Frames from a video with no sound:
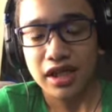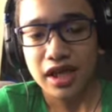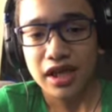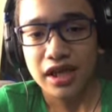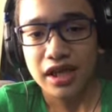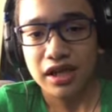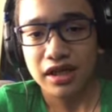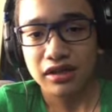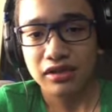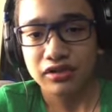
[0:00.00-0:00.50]

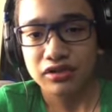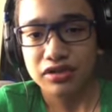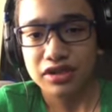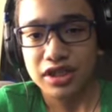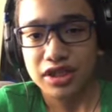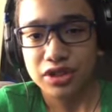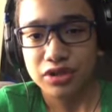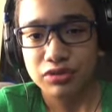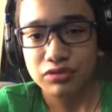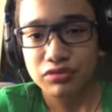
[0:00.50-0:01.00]
any other
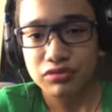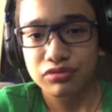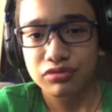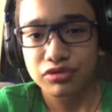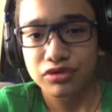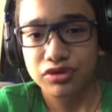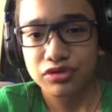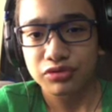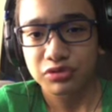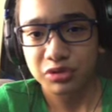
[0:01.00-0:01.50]

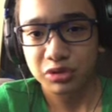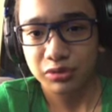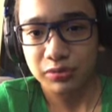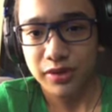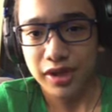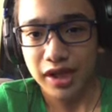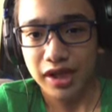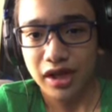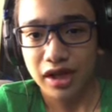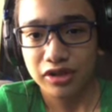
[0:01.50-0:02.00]
tissues to
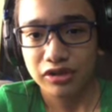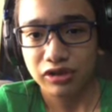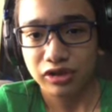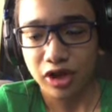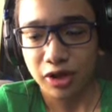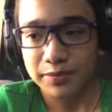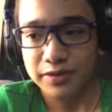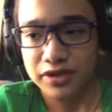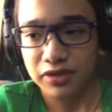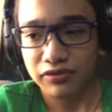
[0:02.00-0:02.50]
make other
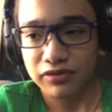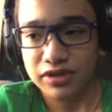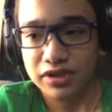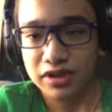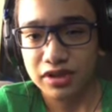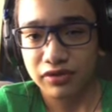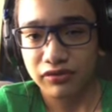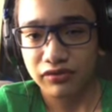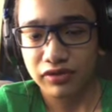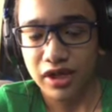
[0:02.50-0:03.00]
copies of
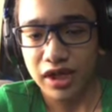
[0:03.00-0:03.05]
itself,